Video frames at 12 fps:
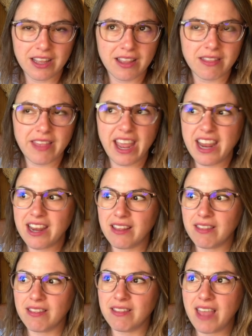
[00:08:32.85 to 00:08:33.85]
they
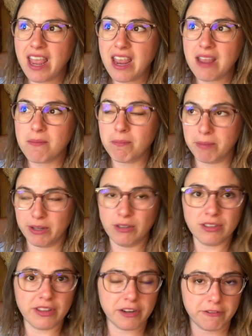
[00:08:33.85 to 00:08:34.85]

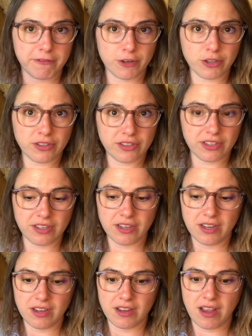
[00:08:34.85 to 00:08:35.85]
build their first
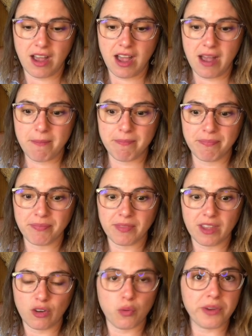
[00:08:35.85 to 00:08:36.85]

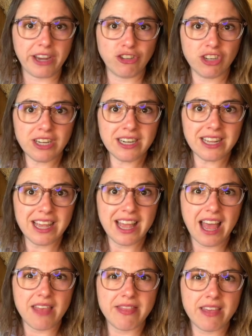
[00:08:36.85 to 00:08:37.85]
creation
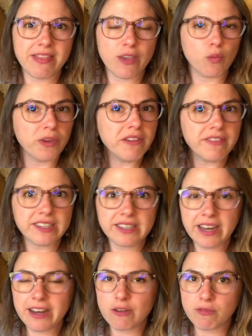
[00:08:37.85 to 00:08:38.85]
and then they revisit
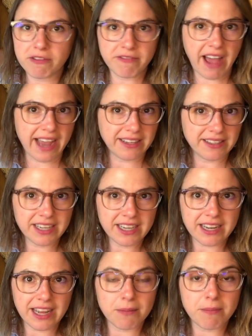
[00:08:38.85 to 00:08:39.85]
it and revise it
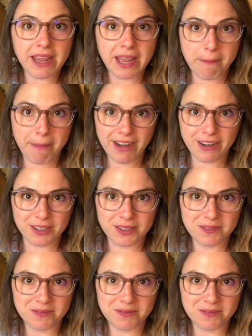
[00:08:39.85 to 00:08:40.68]
and make it better.